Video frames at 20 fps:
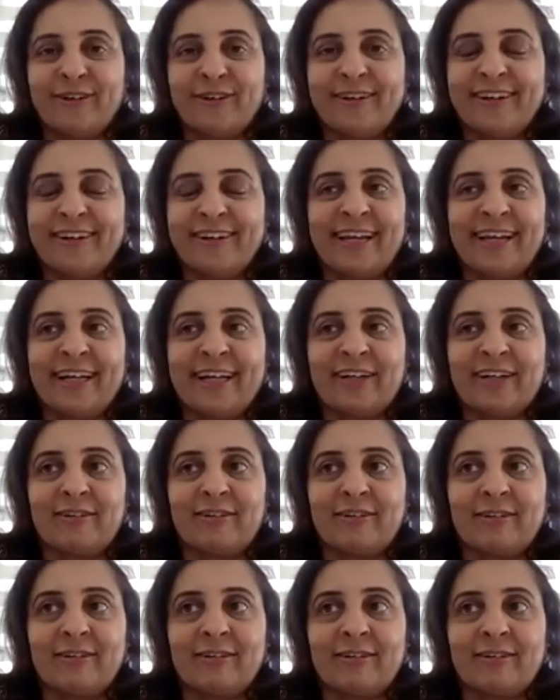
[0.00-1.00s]
like
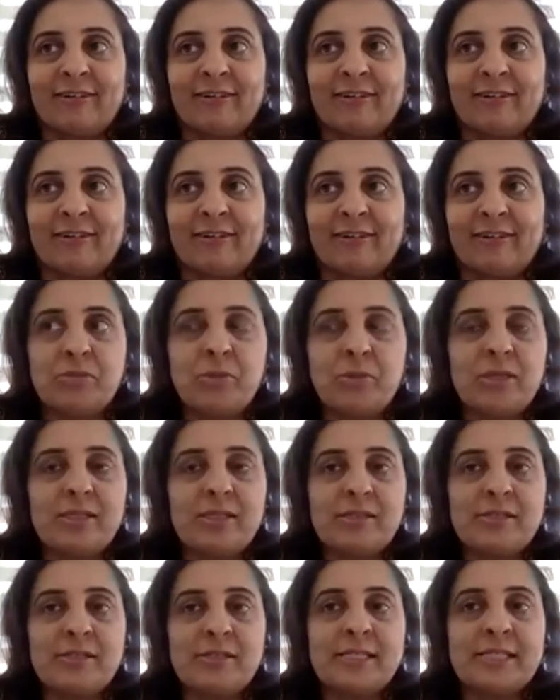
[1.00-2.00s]
this
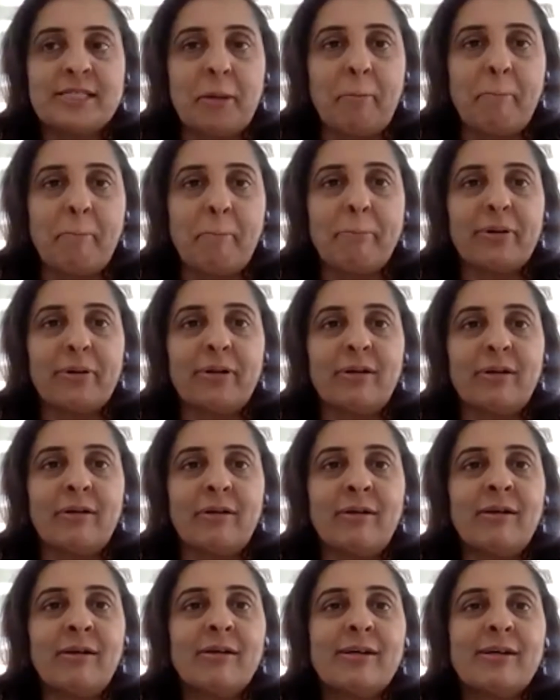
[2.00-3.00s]
was a simple,
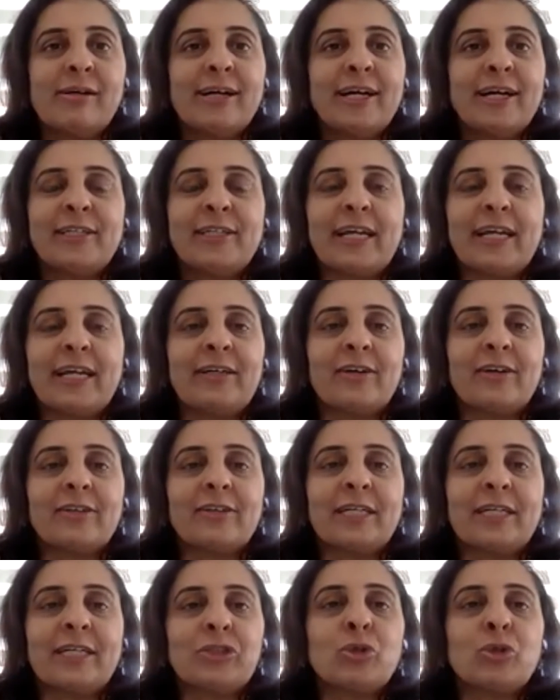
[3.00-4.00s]
it had
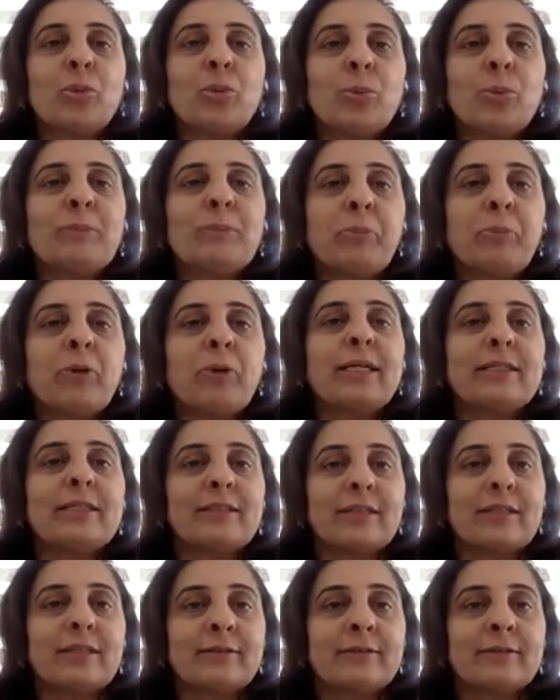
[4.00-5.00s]
nothing to do with
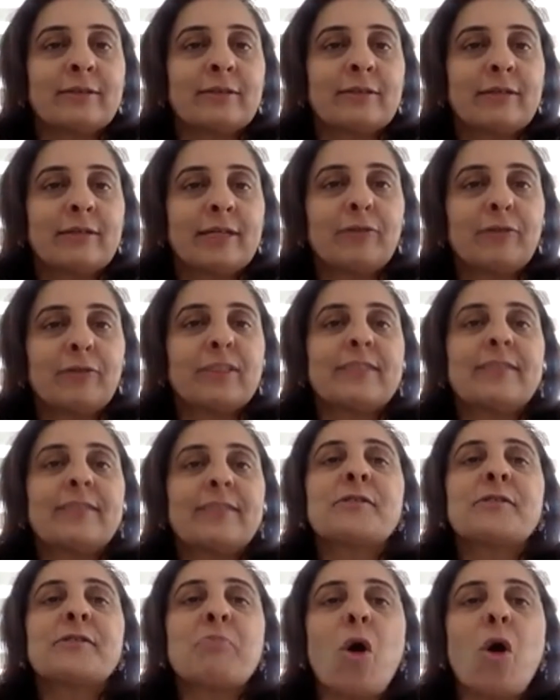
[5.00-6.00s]
politics. It was in a
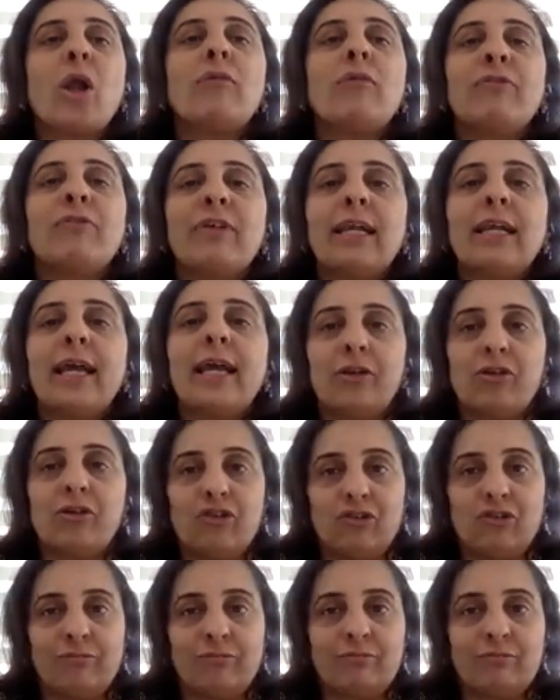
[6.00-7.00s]
small
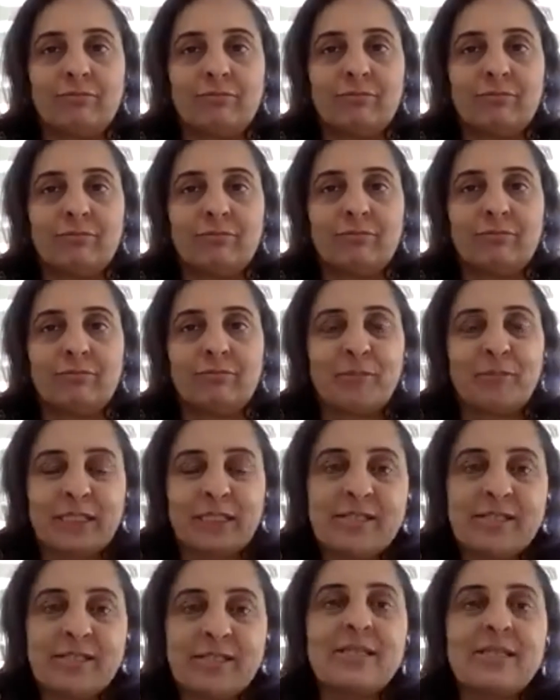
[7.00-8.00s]
village,
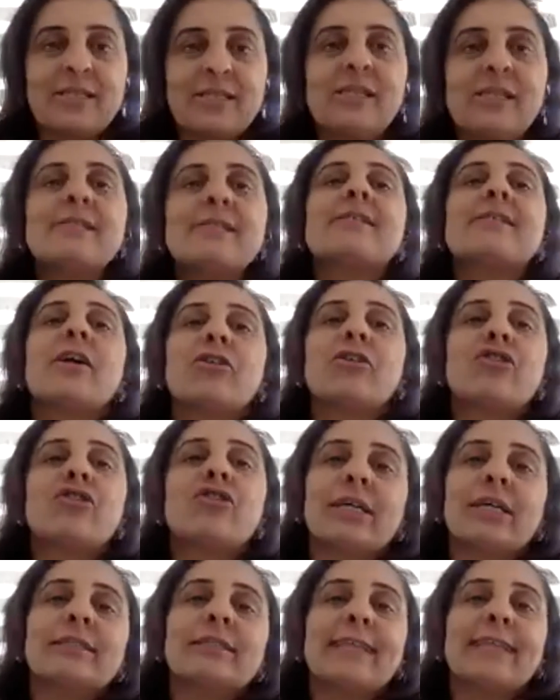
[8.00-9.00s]
but still such
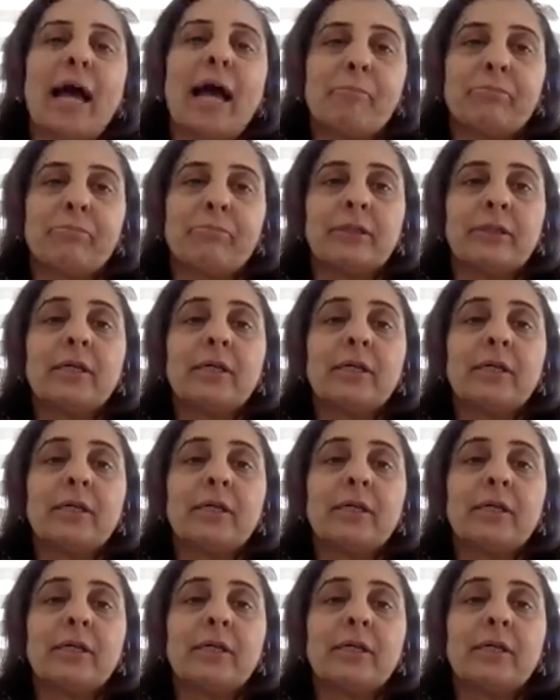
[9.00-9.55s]
things happen.